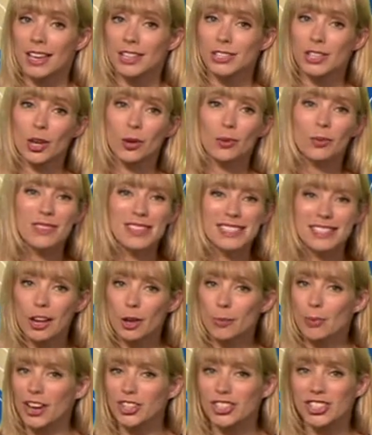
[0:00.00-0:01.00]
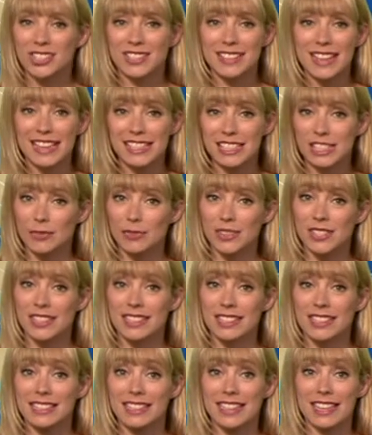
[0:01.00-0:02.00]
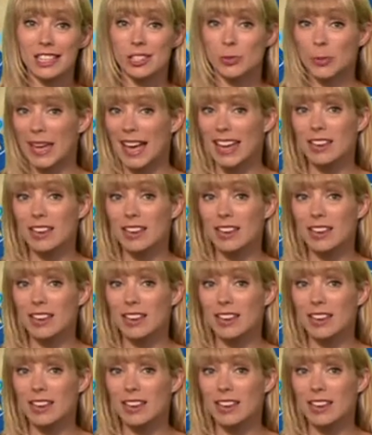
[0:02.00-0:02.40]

So, this low pressure stays in the vicinity as we